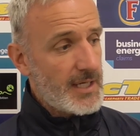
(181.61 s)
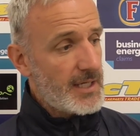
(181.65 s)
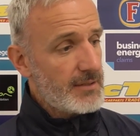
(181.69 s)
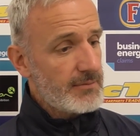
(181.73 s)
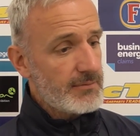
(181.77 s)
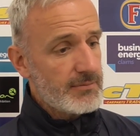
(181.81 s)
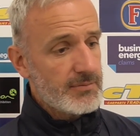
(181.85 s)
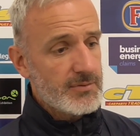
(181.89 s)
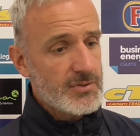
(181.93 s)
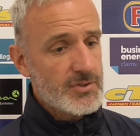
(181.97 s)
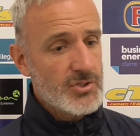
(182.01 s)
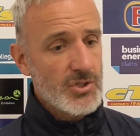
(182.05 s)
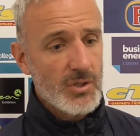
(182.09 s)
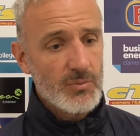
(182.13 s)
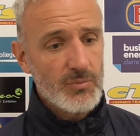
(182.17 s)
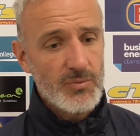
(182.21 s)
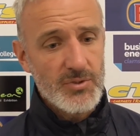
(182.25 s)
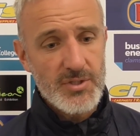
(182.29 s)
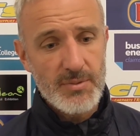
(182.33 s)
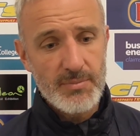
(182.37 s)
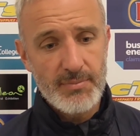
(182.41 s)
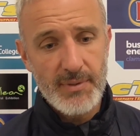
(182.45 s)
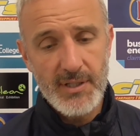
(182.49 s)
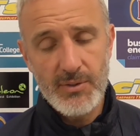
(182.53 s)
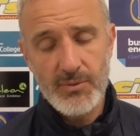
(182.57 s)
Yeah, John
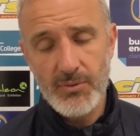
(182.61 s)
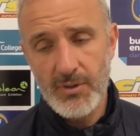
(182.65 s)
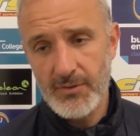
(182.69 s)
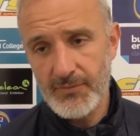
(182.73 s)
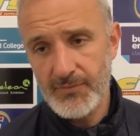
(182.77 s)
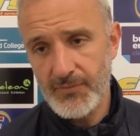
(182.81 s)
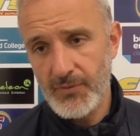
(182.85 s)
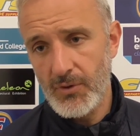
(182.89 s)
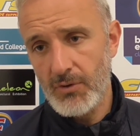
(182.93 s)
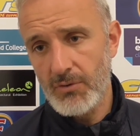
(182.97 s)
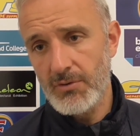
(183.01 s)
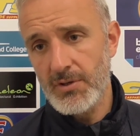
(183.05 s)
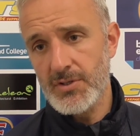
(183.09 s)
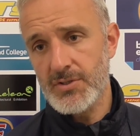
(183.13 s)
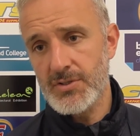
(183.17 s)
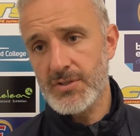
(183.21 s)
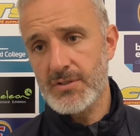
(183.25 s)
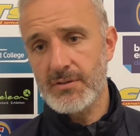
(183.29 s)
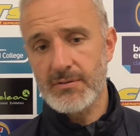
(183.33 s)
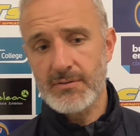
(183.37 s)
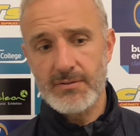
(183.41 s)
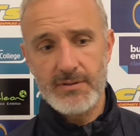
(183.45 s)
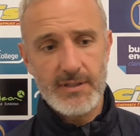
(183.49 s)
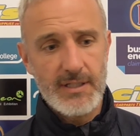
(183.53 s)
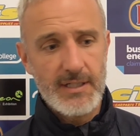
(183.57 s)
was a big one for
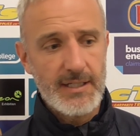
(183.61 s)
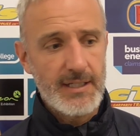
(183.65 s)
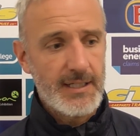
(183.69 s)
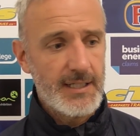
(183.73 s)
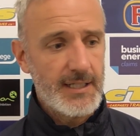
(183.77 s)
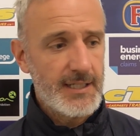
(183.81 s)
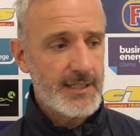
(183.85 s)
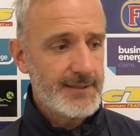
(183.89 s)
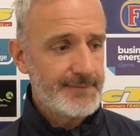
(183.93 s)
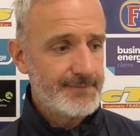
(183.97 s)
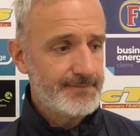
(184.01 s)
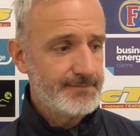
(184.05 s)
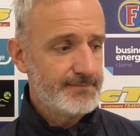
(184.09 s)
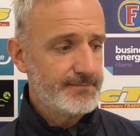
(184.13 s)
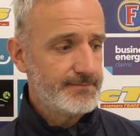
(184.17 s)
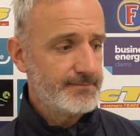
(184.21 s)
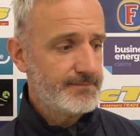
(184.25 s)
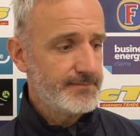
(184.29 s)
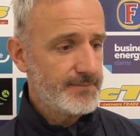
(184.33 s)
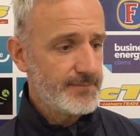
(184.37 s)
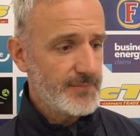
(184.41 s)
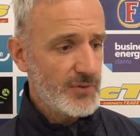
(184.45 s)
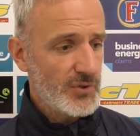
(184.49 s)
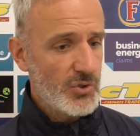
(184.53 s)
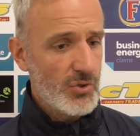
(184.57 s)
us.
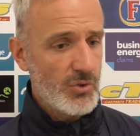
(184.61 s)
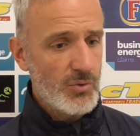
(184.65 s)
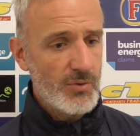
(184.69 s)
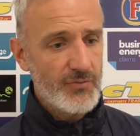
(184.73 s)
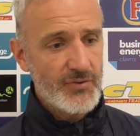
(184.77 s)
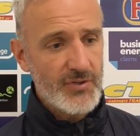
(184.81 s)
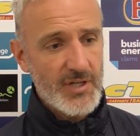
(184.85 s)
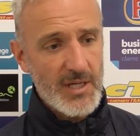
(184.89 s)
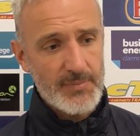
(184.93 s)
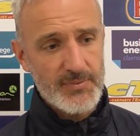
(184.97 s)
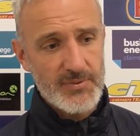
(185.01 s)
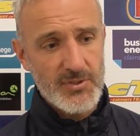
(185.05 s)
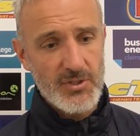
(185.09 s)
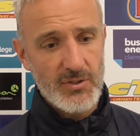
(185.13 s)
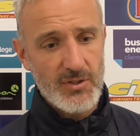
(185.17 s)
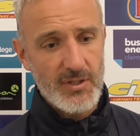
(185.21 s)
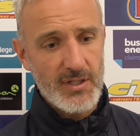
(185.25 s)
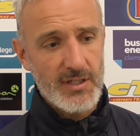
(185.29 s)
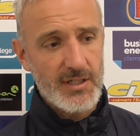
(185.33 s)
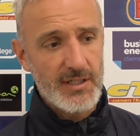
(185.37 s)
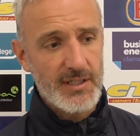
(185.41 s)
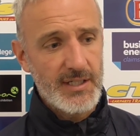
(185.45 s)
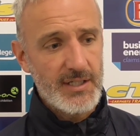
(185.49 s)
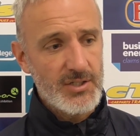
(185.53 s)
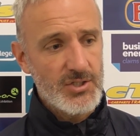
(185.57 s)
We've kept
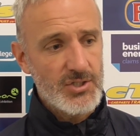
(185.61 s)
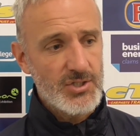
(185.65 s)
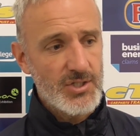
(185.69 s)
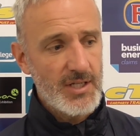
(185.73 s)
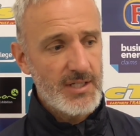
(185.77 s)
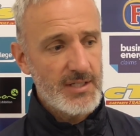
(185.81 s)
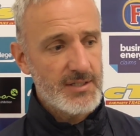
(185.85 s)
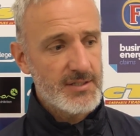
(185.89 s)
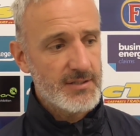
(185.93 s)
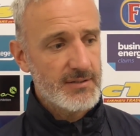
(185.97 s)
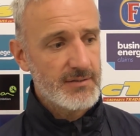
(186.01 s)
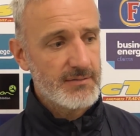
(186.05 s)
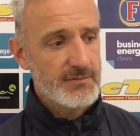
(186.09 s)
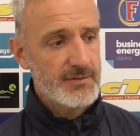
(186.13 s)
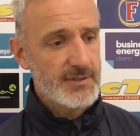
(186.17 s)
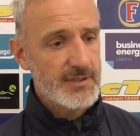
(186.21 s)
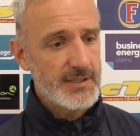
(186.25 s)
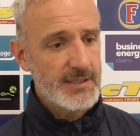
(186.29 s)
another clean sheet,